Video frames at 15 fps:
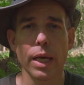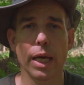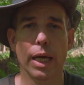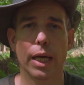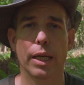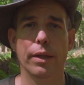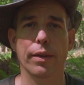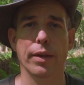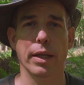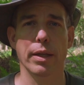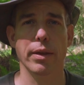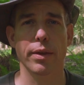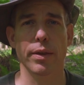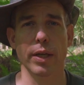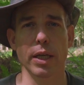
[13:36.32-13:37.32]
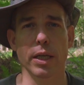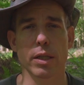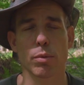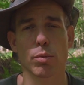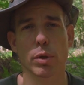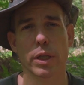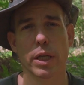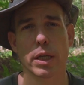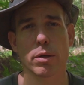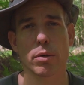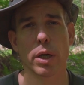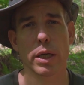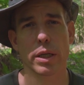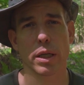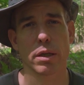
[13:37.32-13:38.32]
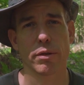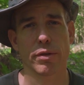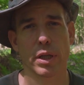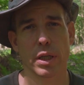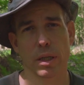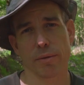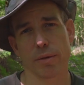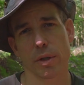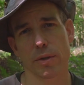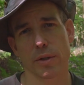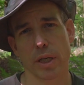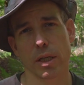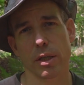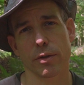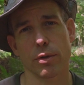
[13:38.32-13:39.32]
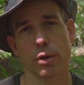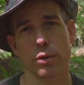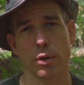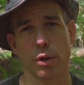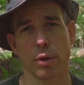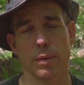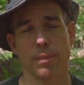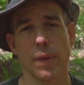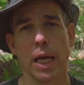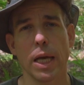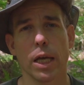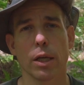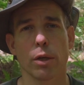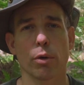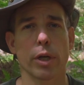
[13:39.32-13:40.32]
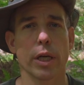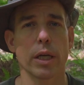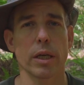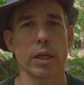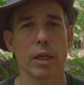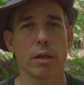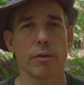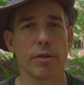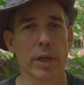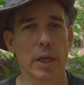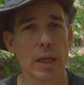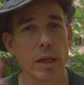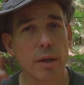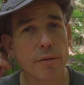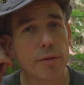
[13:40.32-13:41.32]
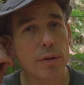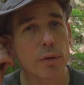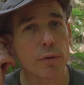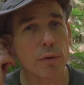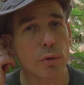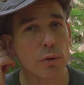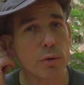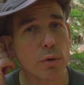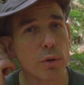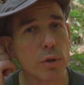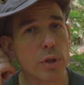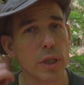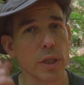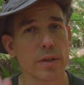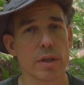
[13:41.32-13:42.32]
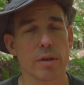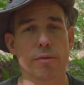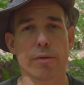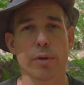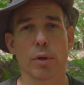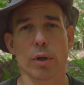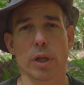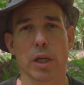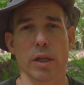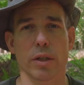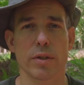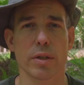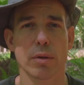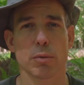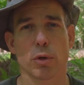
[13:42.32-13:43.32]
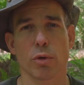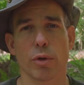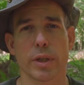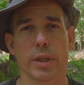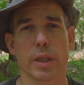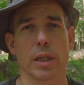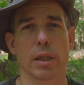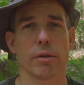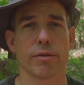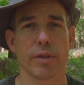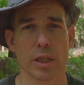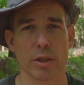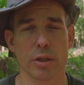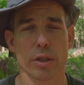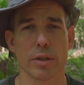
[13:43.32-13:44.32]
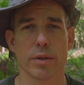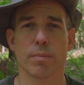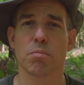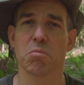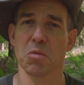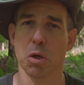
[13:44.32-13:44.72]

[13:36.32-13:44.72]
And the other thing is, what can you identify if you're scanning source code? You can identify if your source code is invoking some critical functions.